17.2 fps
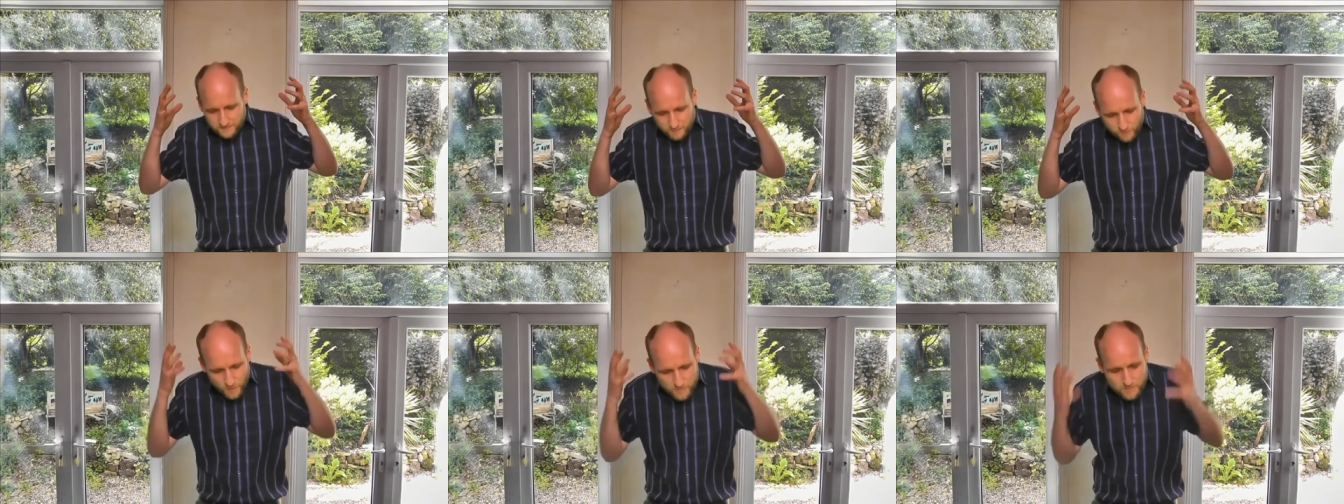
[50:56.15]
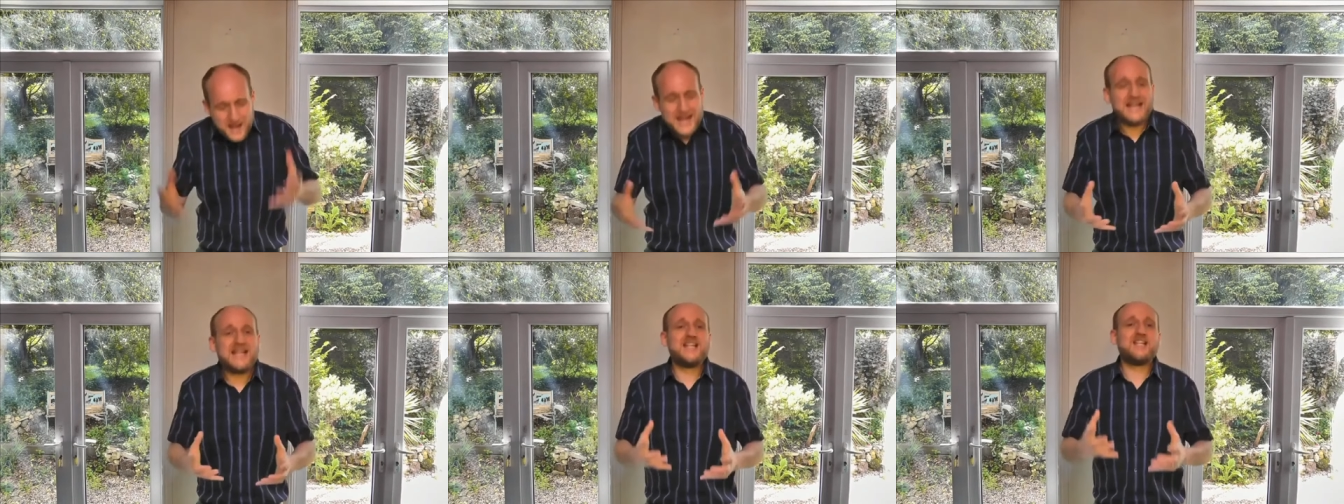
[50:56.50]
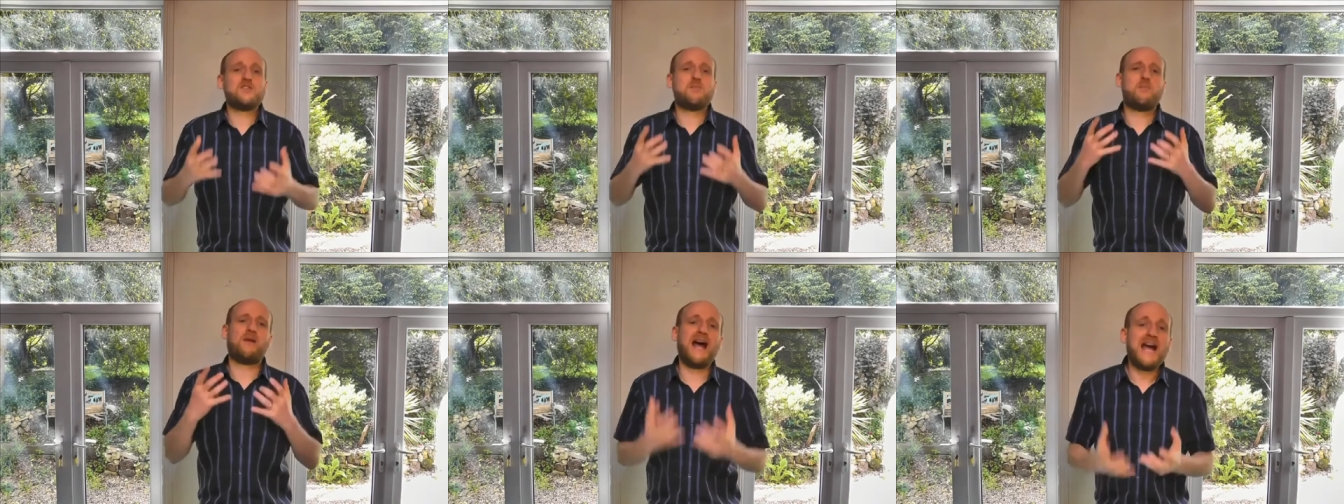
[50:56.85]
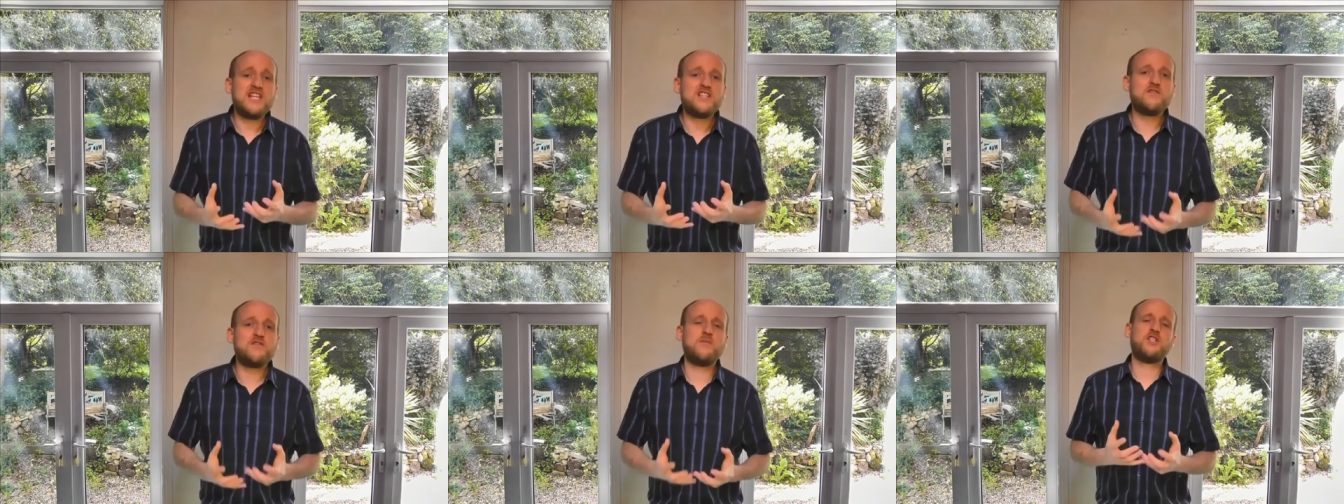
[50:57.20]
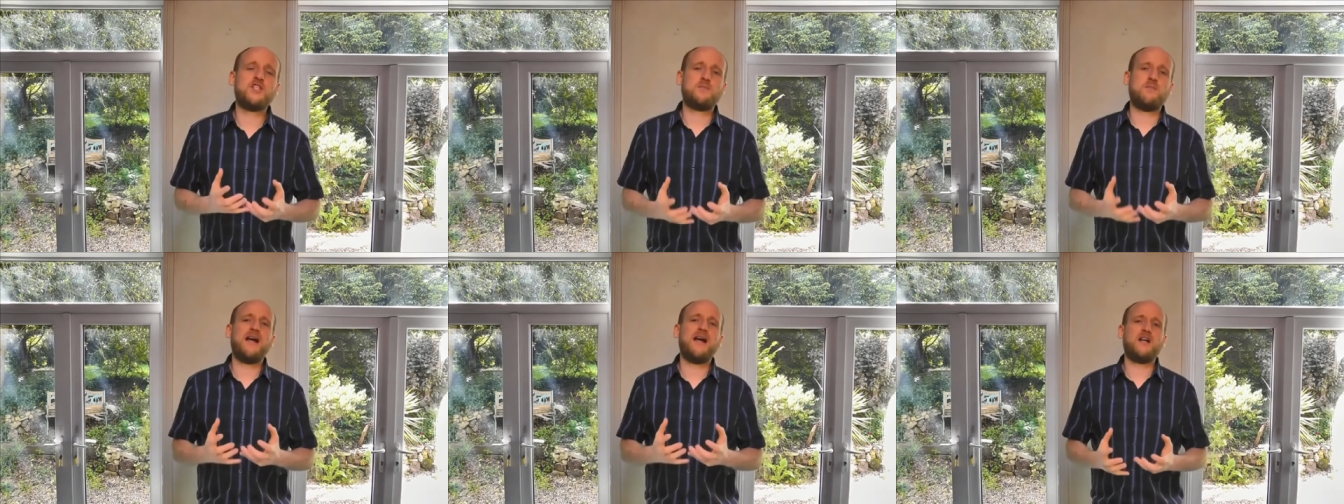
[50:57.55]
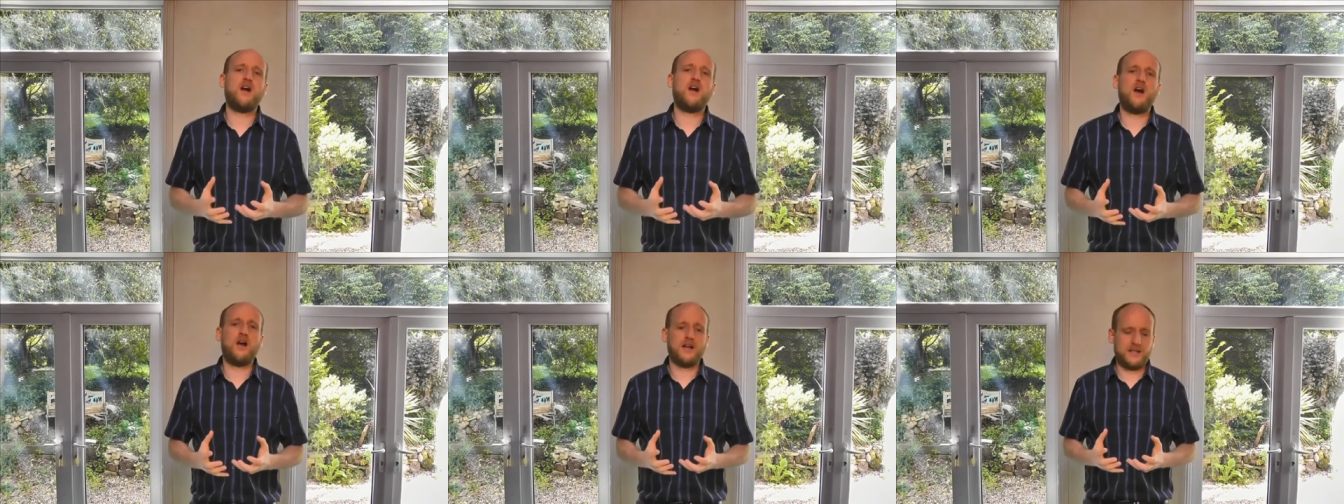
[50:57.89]
rebellious, blasphemous
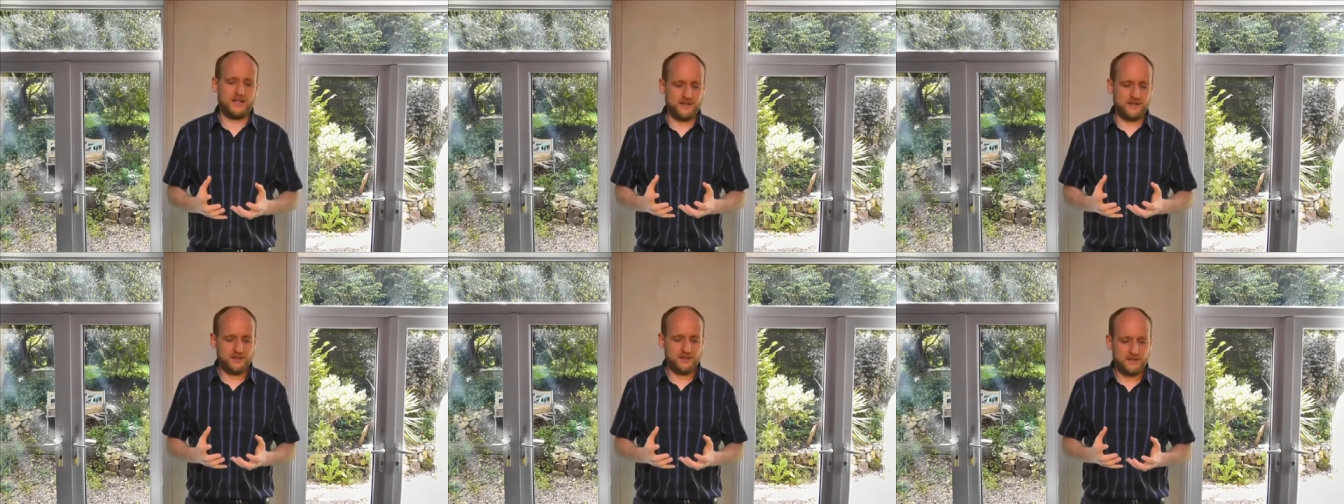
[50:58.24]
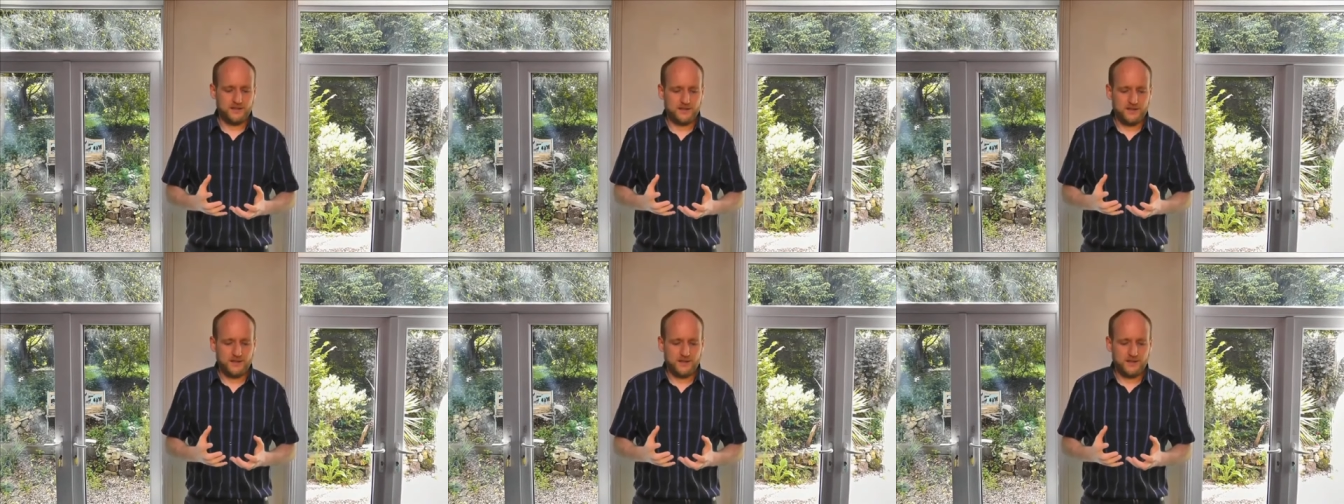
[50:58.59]
mankind,